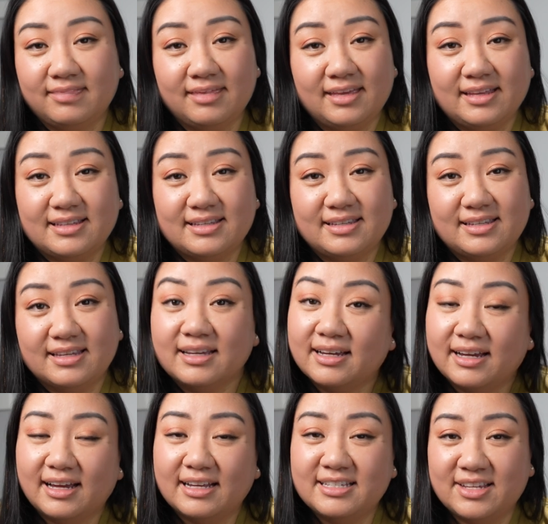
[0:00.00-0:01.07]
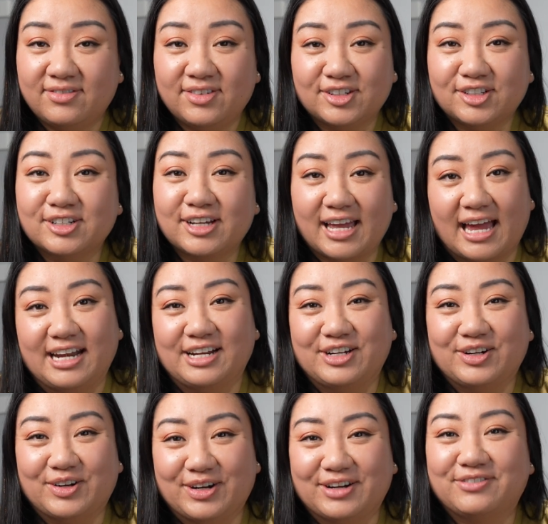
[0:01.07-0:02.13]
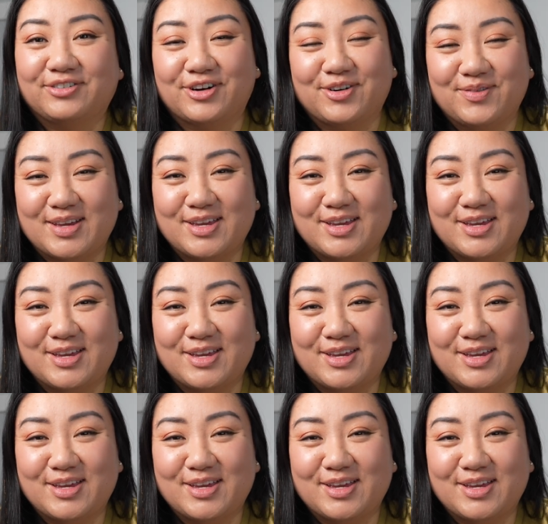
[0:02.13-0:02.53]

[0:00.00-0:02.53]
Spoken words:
It's a difficult category for